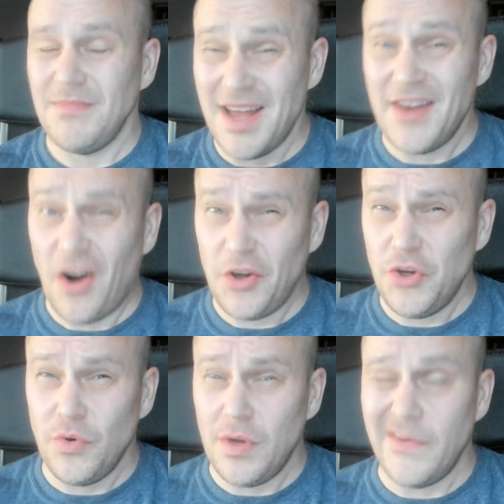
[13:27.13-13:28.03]
And are
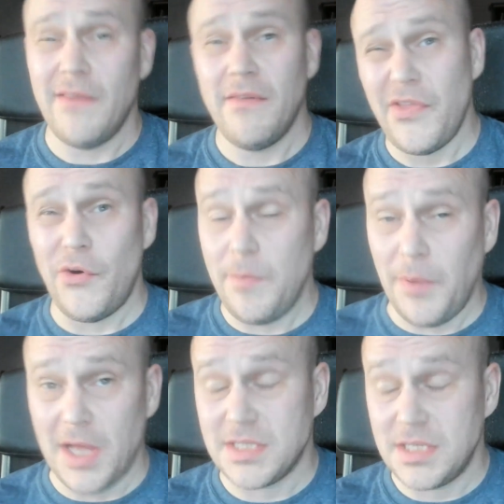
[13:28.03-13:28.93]
you even thirty
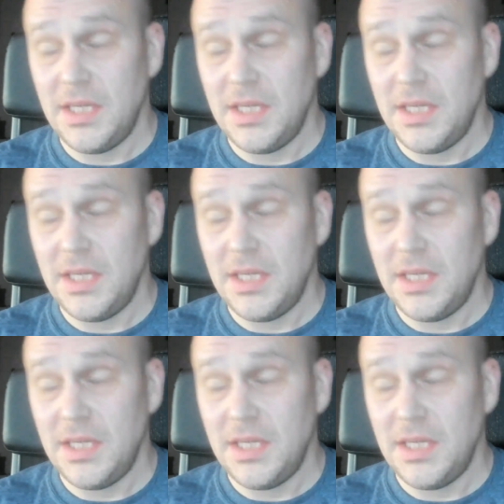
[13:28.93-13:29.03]
plus?